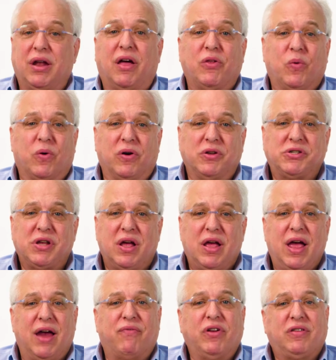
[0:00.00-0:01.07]
other words,
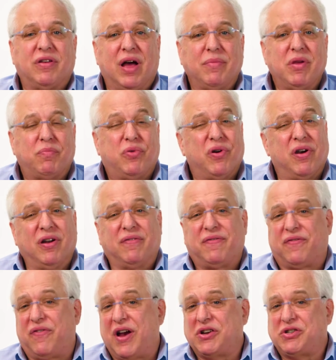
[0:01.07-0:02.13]
every time you put in a
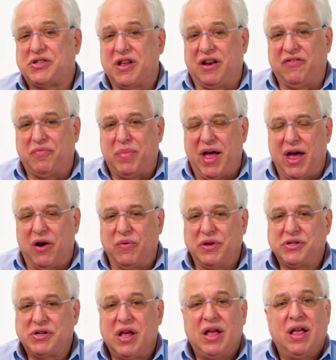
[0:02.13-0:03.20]
fresh set of batteries,